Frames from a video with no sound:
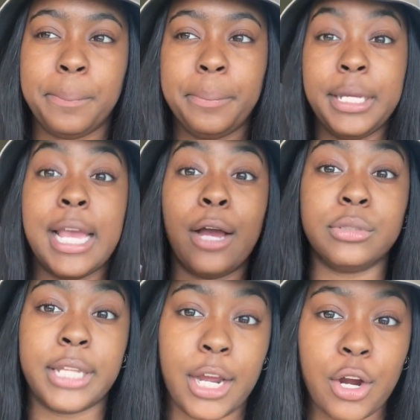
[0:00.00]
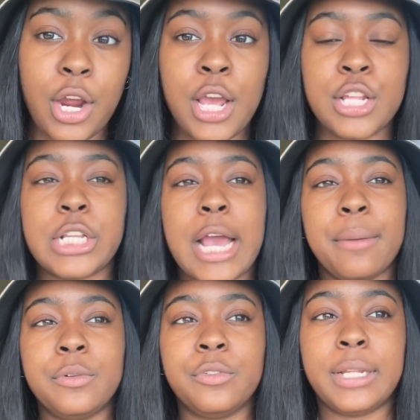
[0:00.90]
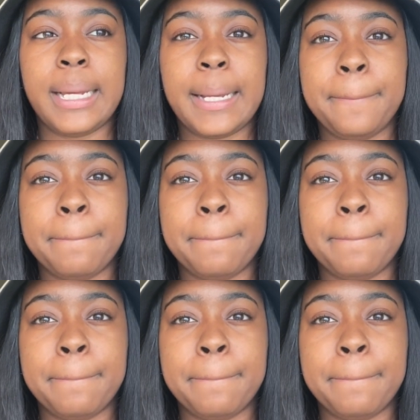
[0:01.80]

be out there. So I feel like